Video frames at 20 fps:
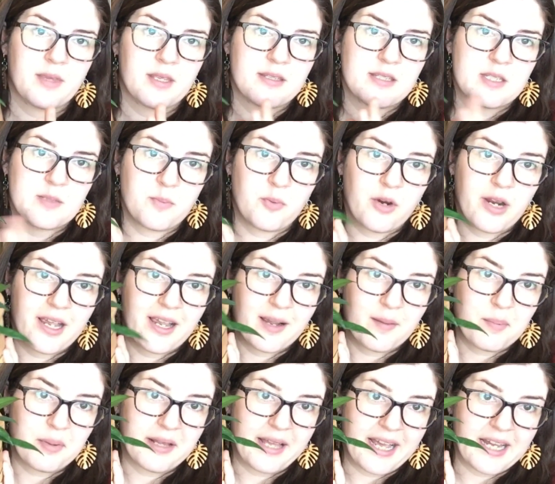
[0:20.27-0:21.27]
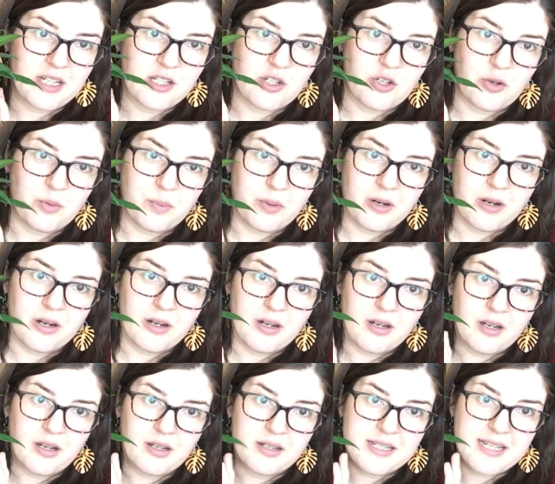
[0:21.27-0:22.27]
spring Plantuber
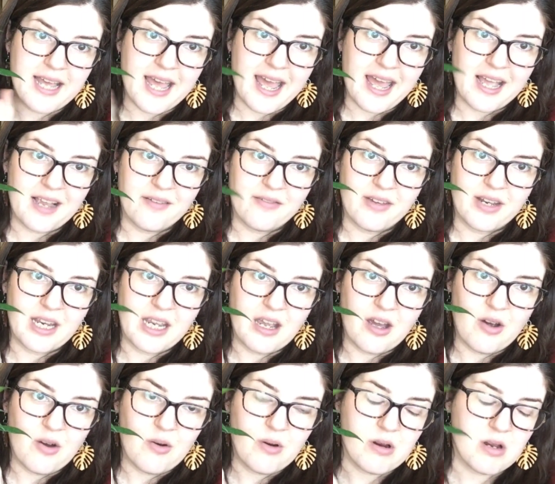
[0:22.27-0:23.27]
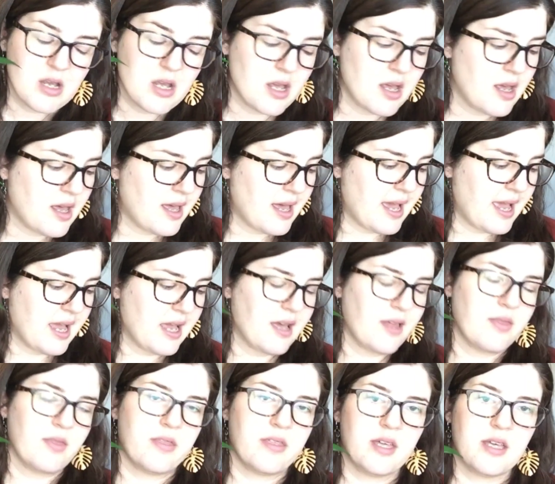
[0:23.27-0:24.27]
tag video,
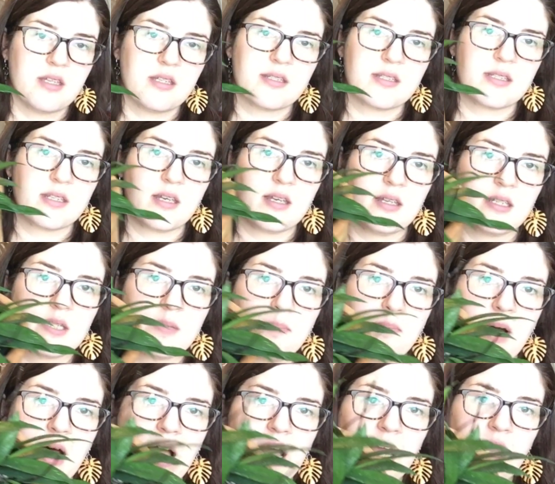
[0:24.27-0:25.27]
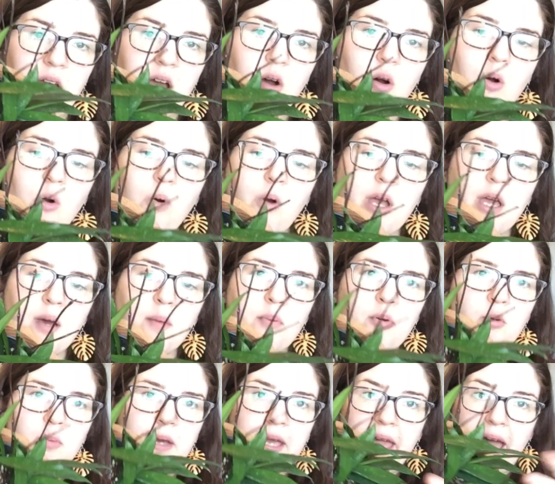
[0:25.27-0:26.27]
and this is my Hoya
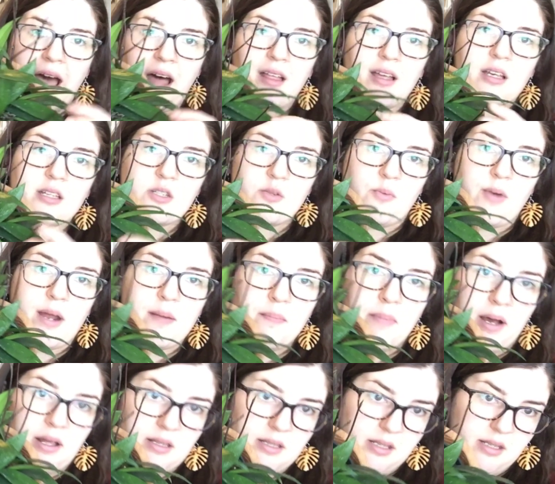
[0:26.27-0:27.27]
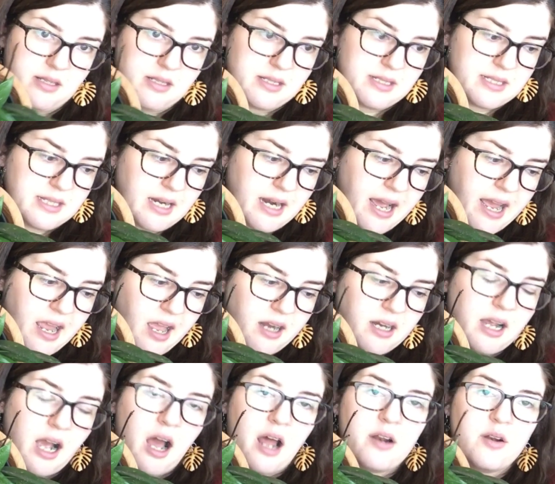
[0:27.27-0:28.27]
pubicalix red buttons that I
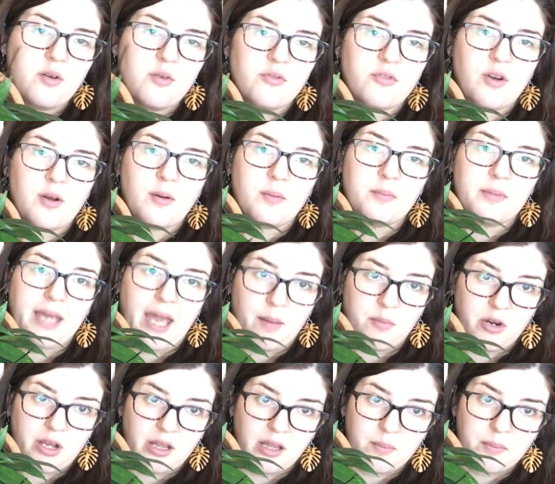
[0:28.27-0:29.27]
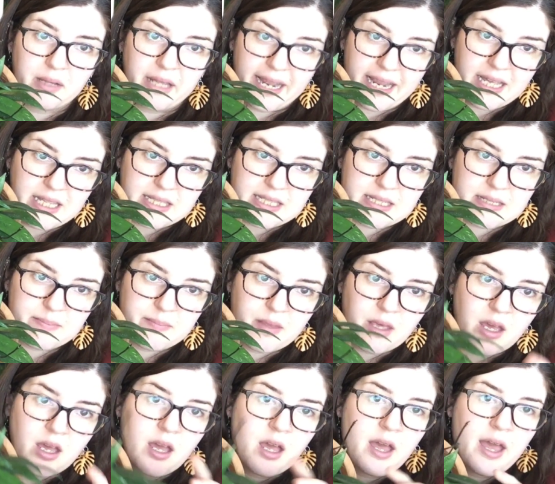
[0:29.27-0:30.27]
had gotten from Gabriella Plants.
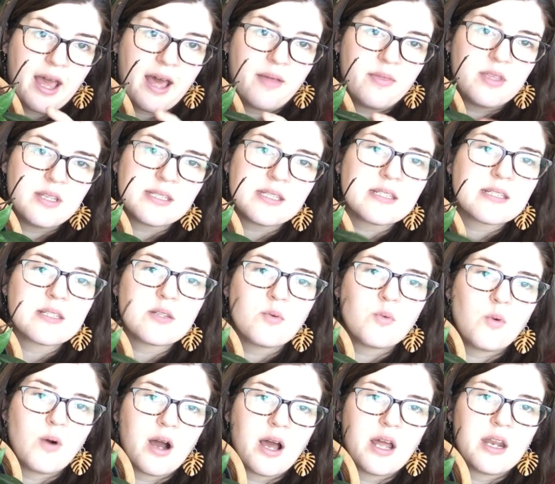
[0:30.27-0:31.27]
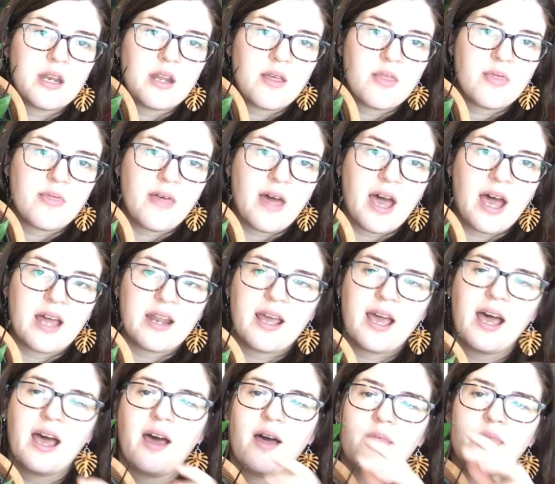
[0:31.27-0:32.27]
And this is the one that
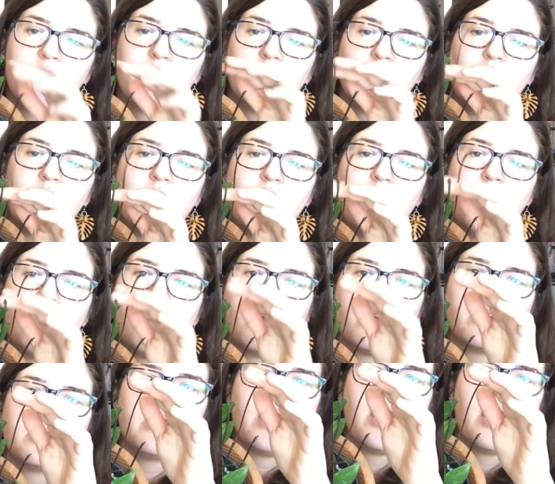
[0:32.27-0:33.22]
had the long